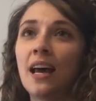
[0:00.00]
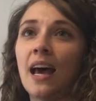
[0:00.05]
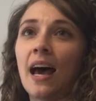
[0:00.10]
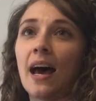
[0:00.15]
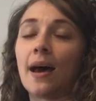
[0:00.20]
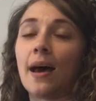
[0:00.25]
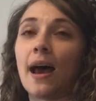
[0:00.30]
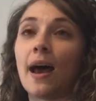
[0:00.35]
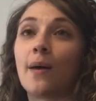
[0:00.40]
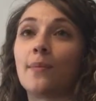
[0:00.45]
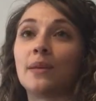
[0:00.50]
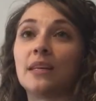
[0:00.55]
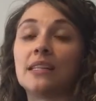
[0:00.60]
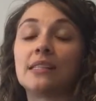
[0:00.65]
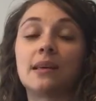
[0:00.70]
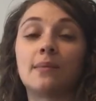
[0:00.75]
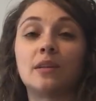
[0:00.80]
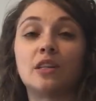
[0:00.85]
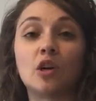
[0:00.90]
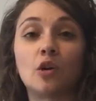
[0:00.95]
how many
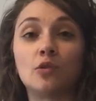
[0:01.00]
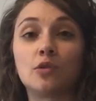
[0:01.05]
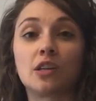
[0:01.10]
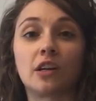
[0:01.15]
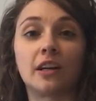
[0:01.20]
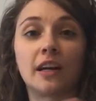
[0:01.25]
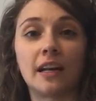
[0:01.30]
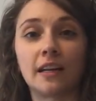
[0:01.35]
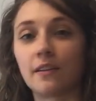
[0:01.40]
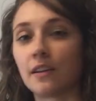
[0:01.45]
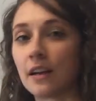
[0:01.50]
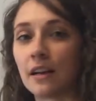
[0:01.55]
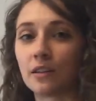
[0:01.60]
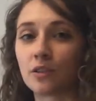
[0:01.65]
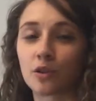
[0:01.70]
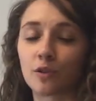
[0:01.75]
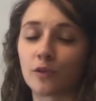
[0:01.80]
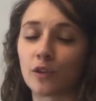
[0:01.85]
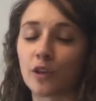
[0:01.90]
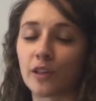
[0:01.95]
semitones are in an
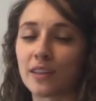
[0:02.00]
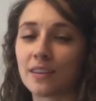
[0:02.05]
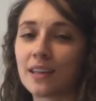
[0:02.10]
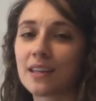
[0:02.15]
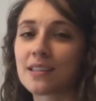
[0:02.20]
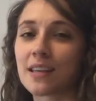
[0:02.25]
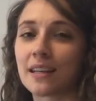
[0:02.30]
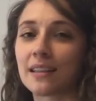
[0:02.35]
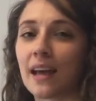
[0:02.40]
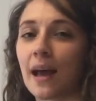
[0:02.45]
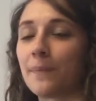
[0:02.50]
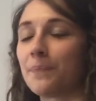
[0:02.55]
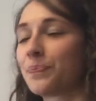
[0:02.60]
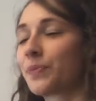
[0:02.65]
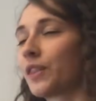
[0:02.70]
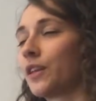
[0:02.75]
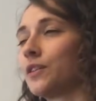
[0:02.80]
interval, and things like that.